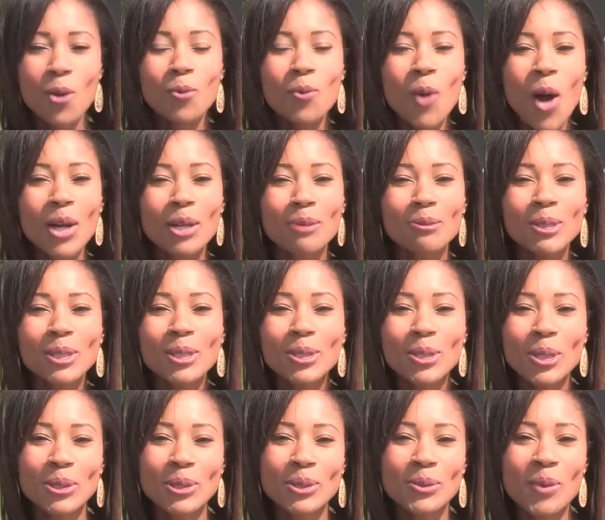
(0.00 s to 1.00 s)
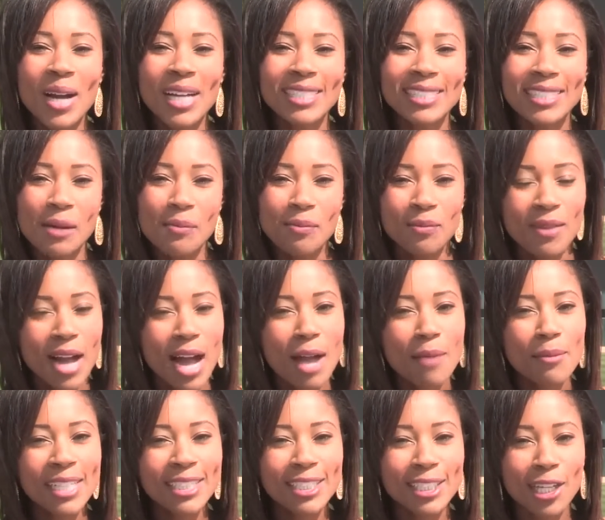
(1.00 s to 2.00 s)
Welcome to the Trojan Windup.
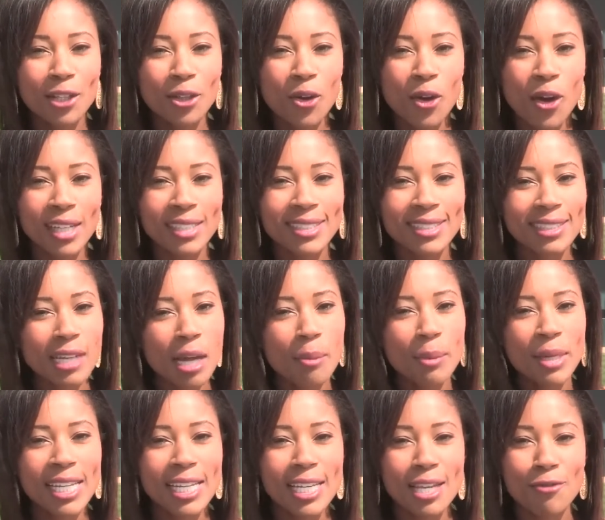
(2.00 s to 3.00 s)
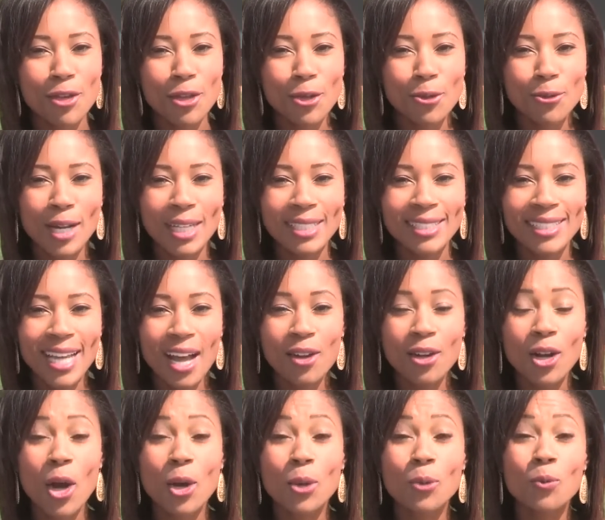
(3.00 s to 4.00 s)
I'm AJ Lawrence, and I'm going to give you the
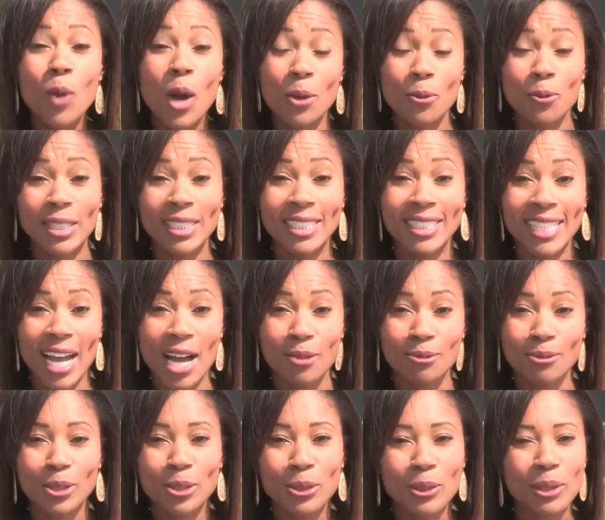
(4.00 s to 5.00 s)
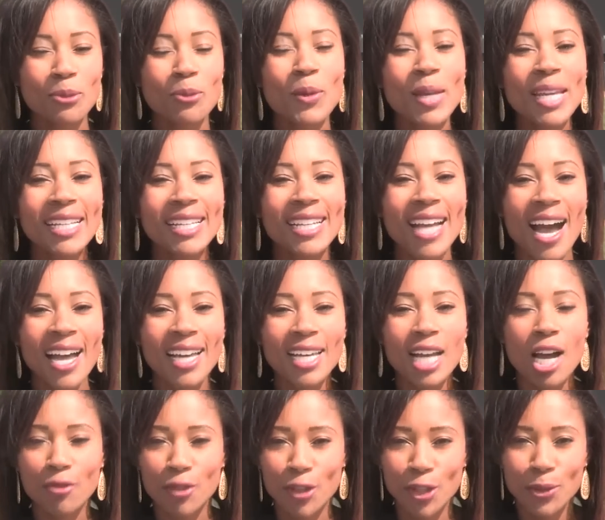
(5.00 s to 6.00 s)
rundown on what went down during Week
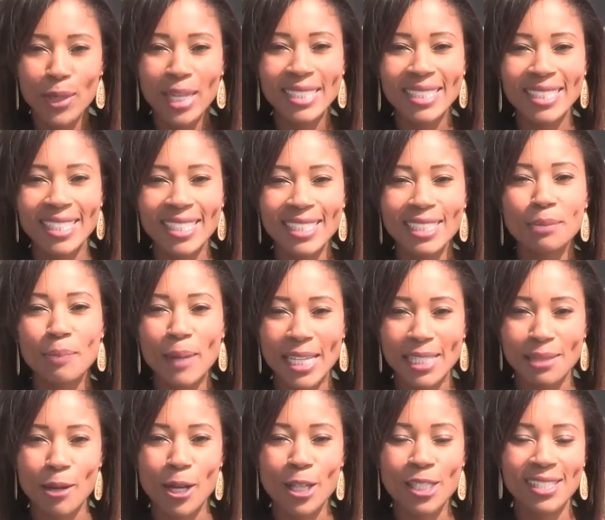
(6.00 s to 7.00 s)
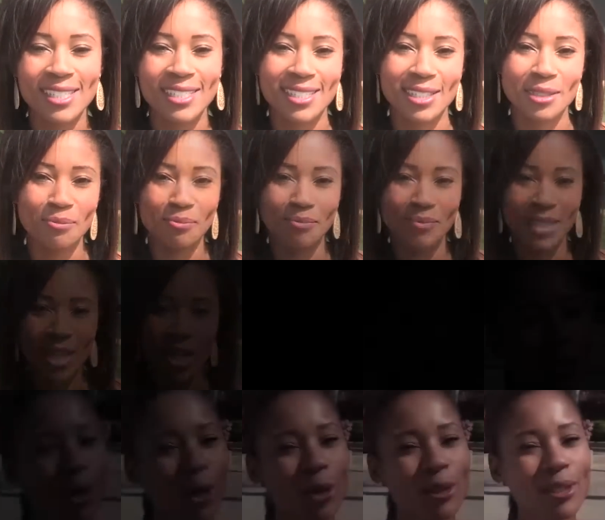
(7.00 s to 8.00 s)
9 of USC's baseball season.
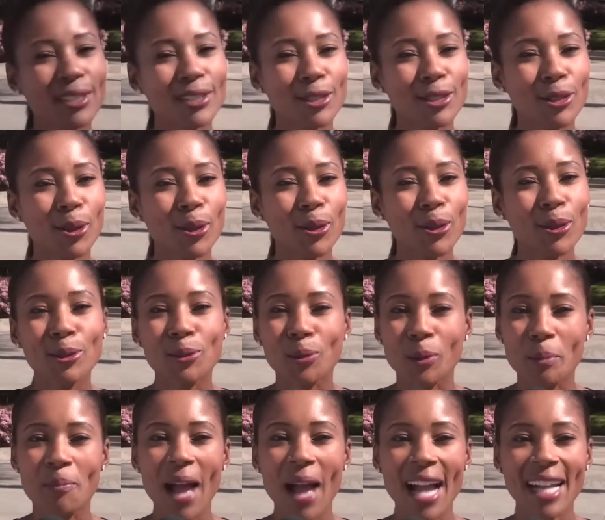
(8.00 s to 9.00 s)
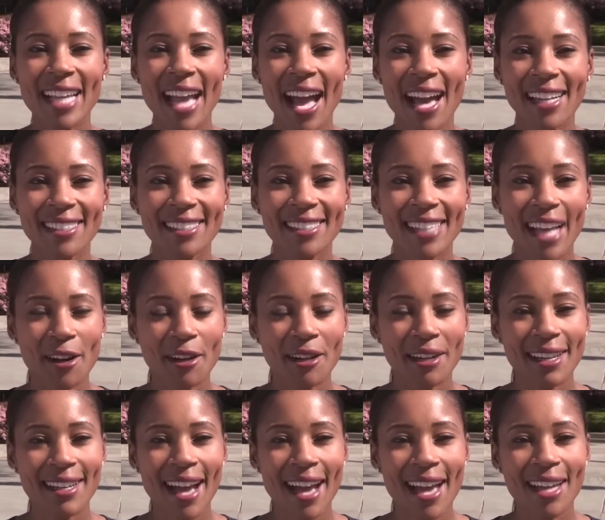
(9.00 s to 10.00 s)
The Trojans and Cougars were back at it
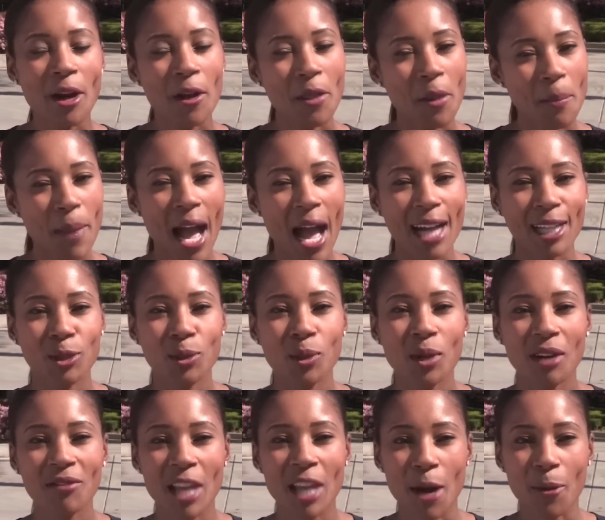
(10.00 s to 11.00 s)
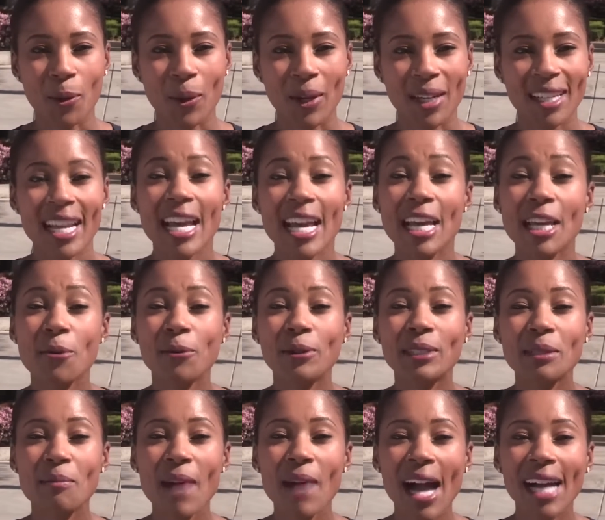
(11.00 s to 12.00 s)
Saturday night on the Pac-12 Network, and it
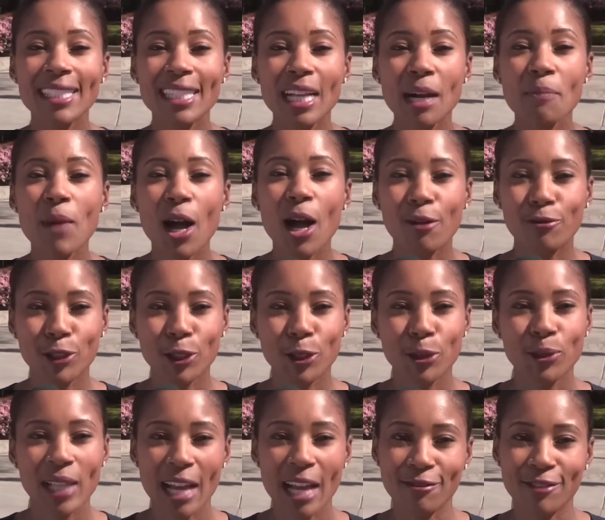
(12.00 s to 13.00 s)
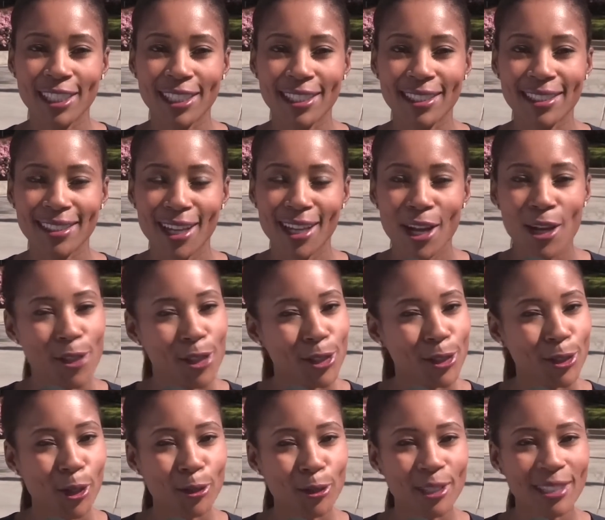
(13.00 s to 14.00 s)
was a matchup of two lefties. The
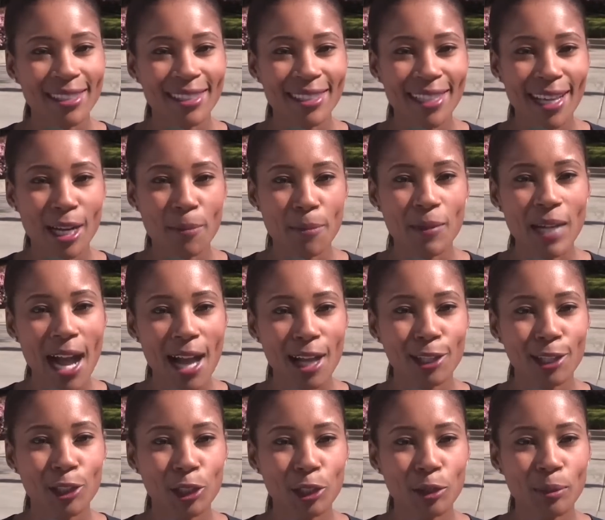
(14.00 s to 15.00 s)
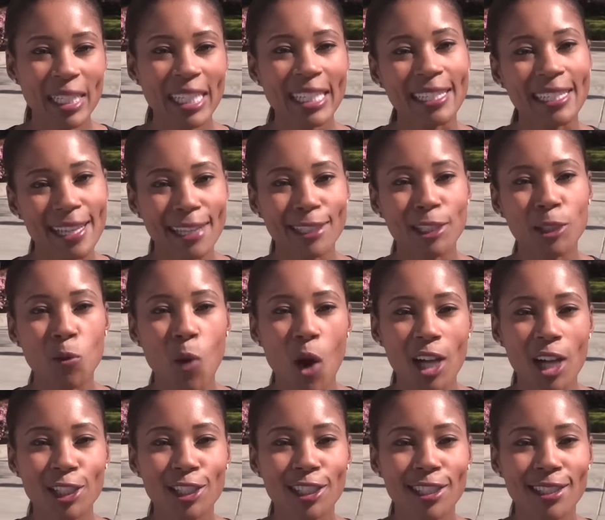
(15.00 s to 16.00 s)
Trojans sent up Kyle Toomey against
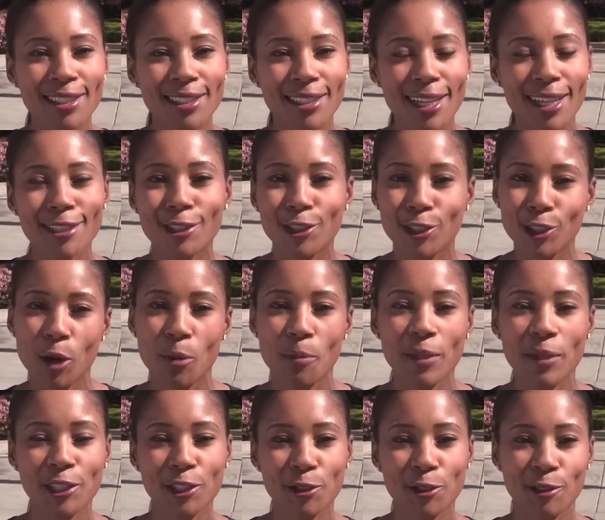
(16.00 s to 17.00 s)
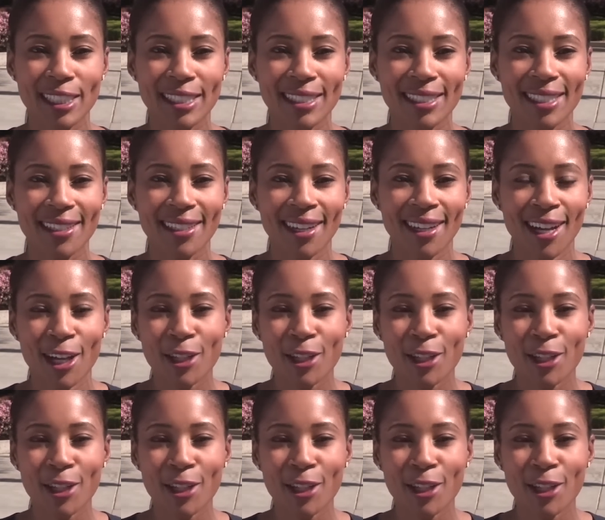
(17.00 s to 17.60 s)
Washington State's Joe Pistorizzi.